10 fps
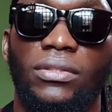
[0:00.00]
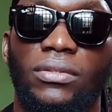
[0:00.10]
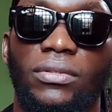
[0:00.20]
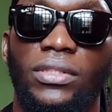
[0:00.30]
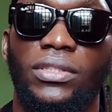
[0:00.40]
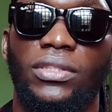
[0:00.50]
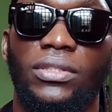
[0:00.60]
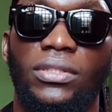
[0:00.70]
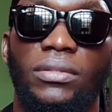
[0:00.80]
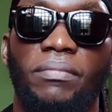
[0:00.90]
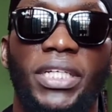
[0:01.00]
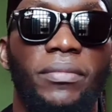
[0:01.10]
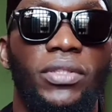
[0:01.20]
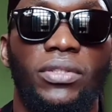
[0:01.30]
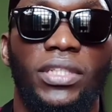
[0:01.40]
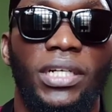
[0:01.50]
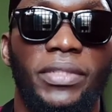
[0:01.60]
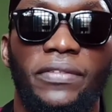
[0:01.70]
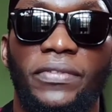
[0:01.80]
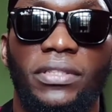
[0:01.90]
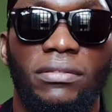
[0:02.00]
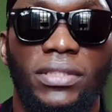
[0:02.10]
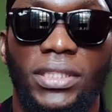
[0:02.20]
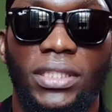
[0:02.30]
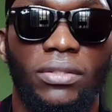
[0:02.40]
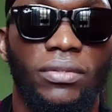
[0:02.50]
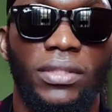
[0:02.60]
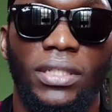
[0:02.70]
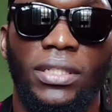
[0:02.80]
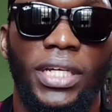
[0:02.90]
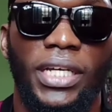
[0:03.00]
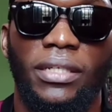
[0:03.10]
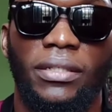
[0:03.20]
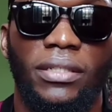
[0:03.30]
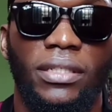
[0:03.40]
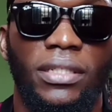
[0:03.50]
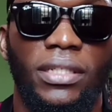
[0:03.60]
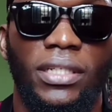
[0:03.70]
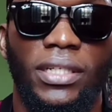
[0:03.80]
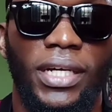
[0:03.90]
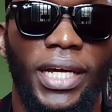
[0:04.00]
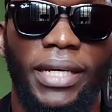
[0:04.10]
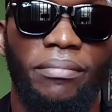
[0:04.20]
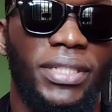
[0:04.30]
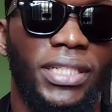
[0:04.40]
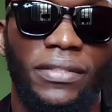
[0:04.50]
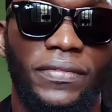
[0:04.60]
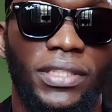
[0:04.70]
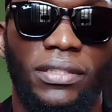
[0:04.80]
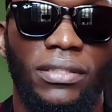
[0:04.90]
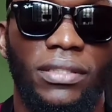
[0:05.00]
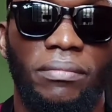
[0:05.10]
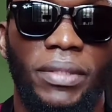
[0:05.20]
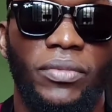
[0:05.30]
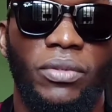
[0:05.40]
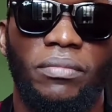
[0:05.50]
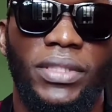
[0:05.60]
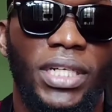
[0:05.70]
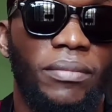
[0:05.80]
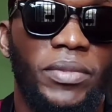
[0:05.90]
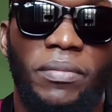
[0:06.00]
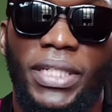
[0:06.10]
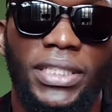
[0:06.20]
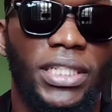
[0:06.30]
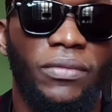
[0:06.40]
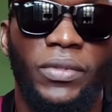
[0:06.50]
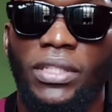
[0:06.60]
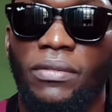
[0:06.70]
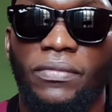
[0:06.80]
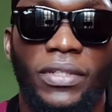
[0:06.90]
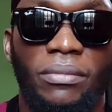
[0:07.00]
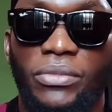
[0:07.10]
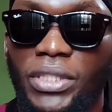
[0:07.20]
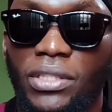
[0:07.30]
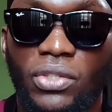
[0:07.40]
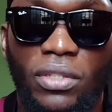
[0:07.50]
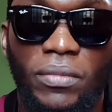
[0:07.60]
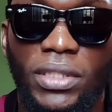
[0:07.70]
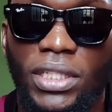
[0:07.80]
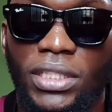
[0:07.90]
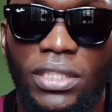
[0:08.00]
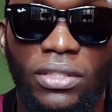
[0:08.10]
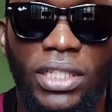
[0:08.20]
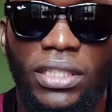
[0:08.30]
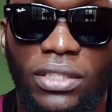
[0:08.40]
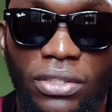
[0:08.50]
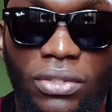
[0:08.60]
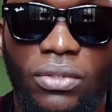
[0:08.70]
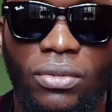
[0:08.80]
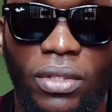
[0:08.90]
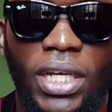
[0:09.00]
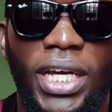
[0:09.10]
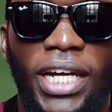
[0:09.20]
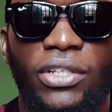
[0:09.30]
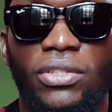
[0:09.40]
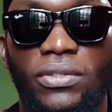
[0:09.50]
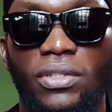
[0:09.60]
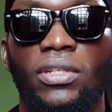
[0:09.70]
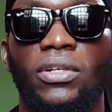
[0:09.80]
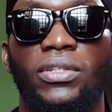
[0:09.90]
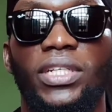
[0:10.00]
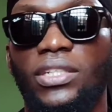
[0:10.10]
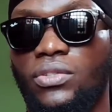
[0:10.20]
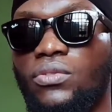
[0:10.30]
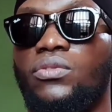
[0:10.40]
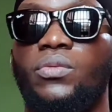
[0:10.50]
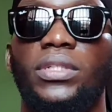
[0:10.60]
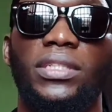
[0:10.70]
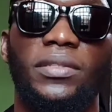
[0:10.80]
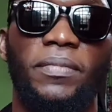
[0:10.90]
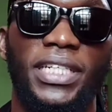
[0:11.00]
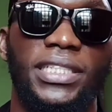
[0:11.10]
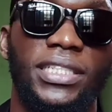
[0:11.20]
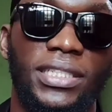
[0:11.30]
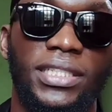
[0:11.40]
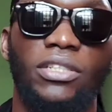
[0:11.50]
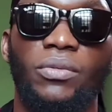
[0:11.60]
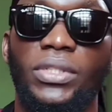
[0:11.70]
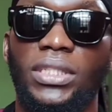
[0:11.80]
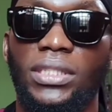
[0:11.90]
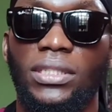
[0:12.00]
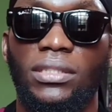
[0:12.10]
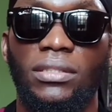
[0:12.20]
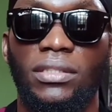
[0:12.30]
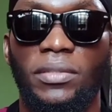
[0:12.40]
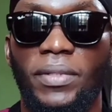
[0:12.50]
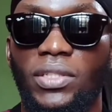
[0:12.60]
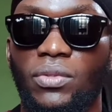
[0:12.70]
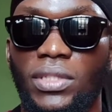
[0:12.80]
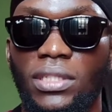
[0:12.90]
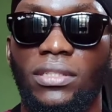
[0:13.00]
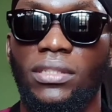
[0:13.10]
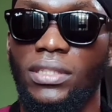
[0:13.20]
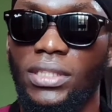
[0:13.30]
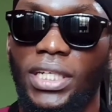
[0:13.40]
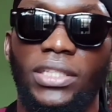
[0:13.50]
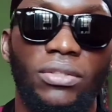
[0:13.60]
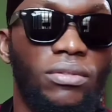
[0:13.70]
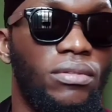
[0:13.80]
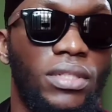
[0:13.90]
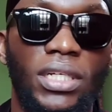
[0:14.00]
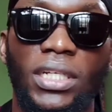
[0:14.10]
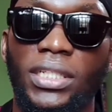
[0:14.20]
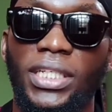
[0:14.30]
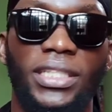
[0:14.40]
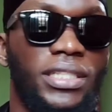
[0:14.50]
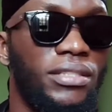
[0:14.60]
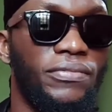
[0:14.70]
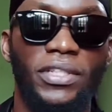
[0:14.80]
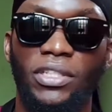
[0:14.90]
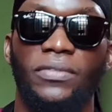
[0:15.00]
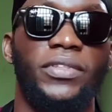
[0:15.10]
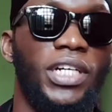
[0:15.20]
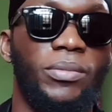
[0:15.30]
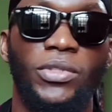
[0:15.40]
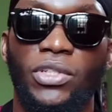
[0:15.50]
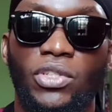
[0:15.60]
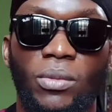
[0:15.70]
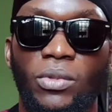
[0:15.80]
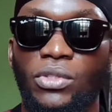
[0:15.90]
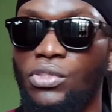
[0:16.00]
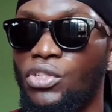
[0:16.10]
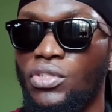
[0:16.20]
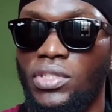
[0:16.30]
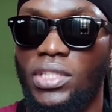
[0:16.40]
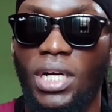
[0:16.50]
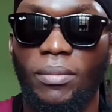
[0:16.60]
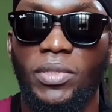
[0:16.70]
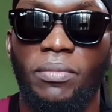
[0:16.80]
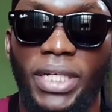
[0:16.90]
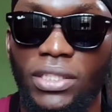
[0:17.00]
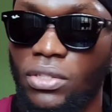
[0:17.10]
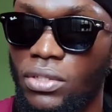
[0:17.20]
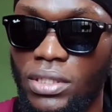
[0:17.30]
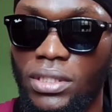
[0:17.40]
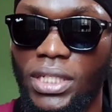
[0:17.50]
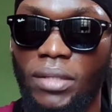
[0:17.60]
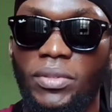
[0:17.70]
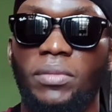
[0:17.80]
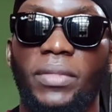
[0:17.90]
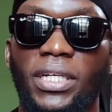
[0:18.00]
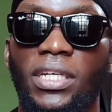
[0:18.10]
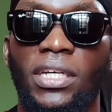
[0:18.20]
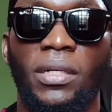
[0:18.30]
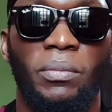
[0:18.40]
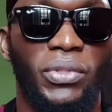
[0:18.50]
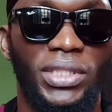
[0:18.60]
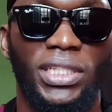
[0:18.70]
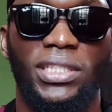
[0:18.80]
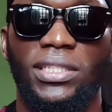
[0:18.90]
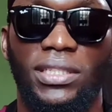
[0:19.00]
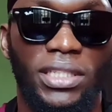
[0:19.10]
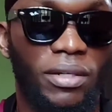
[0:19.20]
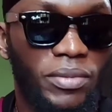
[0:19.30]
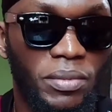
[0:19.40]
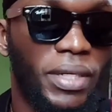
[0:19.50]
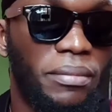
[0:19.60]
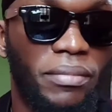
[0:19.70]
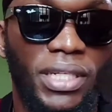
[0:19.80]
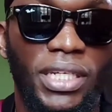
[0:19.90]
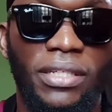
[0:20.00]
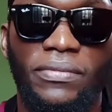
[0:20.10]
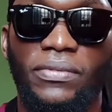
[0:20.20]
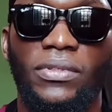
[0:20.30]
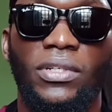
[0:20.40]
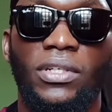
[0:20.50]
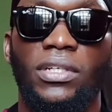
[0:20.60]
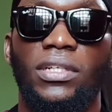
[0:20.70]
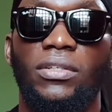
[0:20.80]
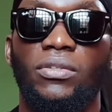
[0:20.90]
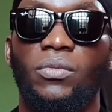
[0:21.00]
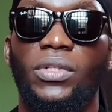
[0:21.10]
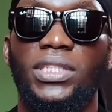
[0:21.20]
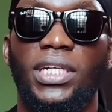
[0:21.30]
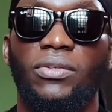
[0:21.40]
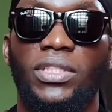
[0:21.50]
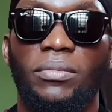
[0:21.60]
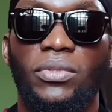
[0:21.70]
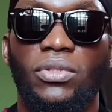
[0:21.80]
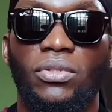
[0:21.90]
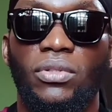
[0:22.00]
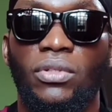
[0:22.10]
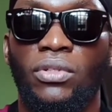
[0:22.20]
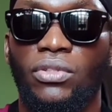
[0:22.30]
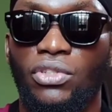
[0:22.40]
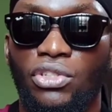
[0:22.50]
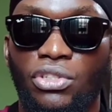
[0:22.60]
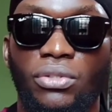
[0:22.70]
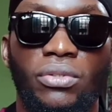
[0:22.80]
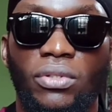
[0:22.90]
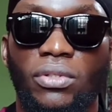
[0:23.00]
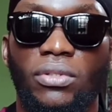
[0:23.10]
it just made me to doubt every single thing I believed in. It made me to doubt myself when I'm reading something, I just suddenly understood what this passage said or what this person was saying in this article. Then this feeling of doubt just come on to just doubt my thoughts, doubt processes, doubt my belief, what I was able to construe or